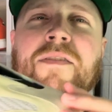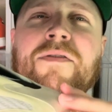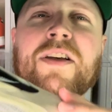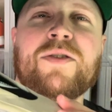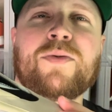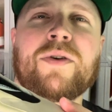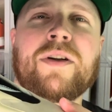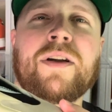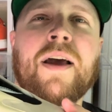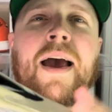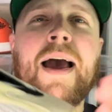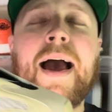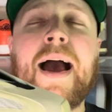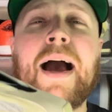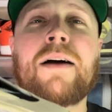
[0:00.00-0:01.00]
of this one
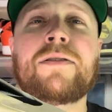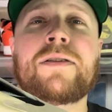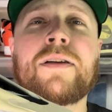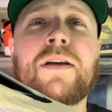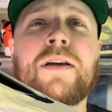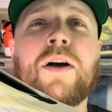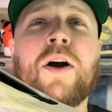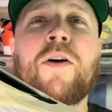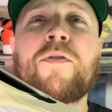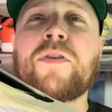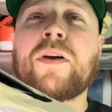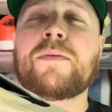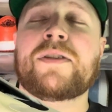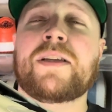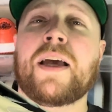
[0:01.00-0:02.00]
out.
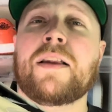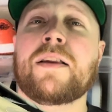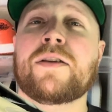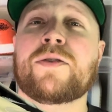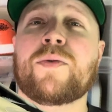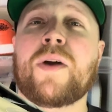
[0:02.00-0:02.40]
Hopefully I'm saying this